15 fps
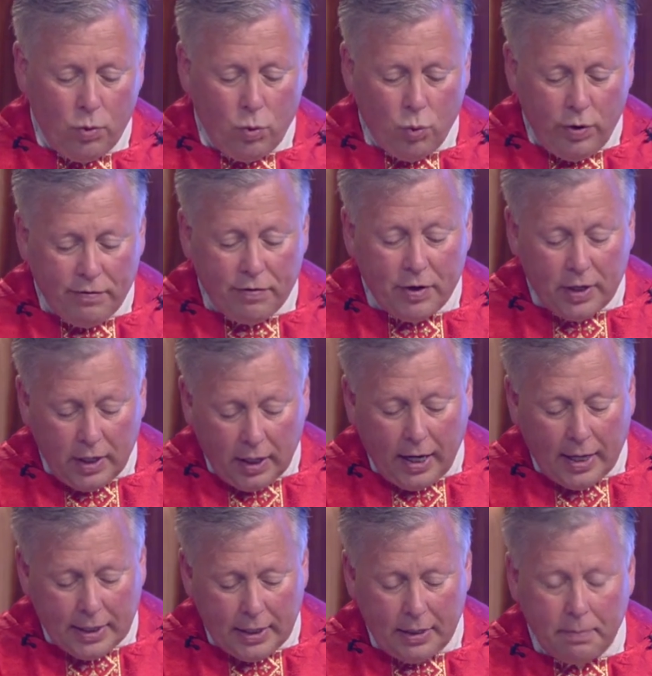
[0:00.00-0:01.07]
We're very
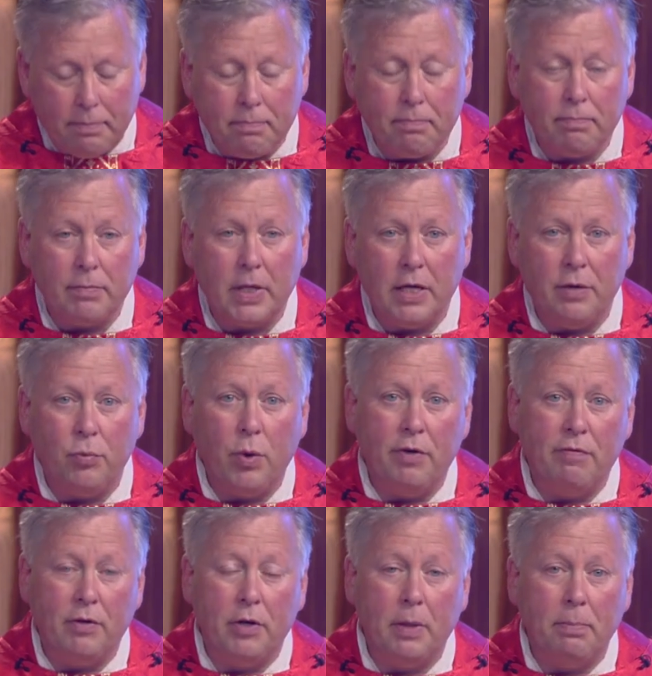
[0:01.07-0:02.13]
lucky, and we're
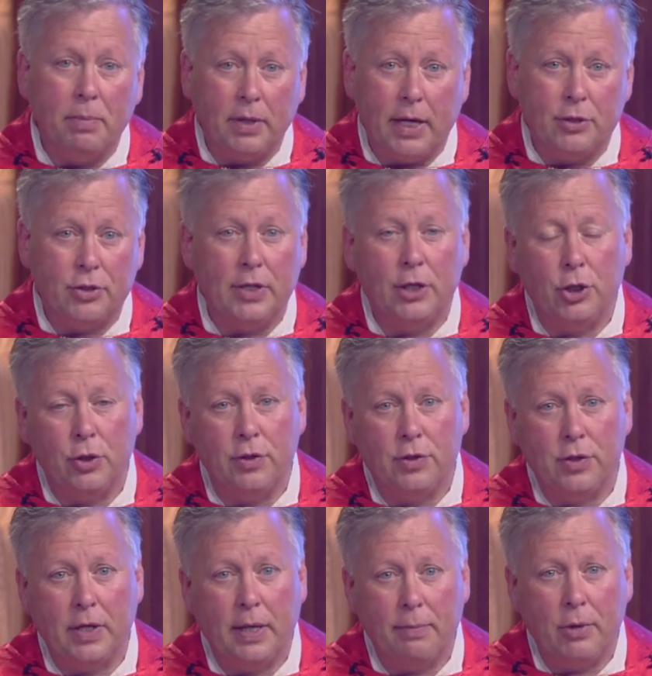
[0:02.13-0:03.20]
very blessed, I should say.